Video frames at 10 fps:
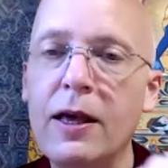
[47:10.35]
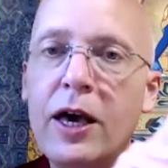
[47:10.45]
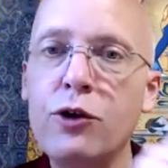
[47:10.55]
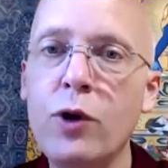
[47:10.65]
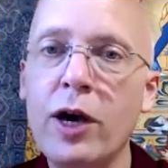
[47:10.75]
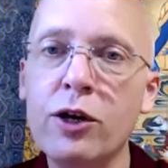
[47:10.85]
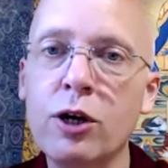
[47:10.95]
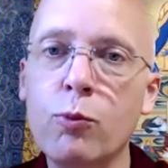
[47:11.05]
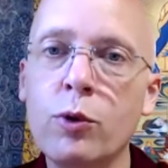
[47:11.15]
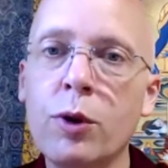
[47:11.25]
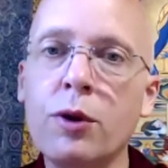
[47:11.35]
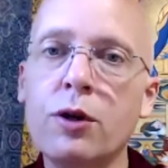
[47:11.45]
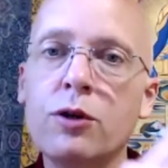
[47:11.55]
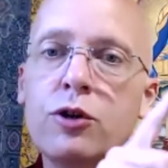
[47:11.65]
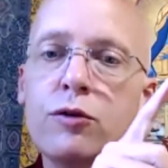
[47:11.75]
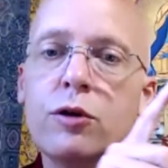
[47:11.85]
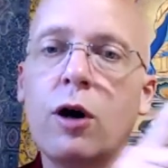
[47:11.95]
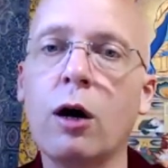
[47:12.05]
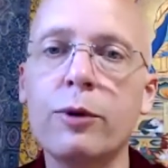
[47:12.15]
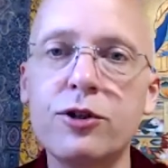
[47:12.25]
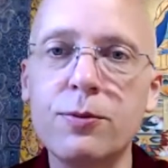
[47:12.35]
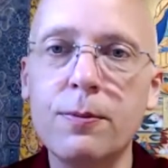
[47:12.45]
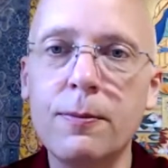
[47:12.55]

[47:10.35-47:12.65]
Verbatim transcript: and you end up with just garbage,